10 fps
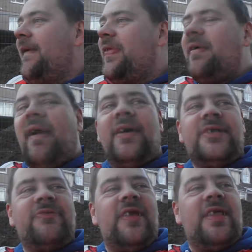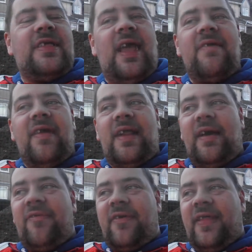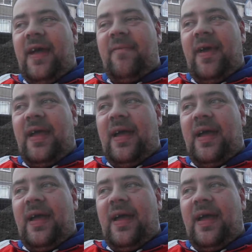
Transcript: Don't know what else is really to say, really, other than that, mate.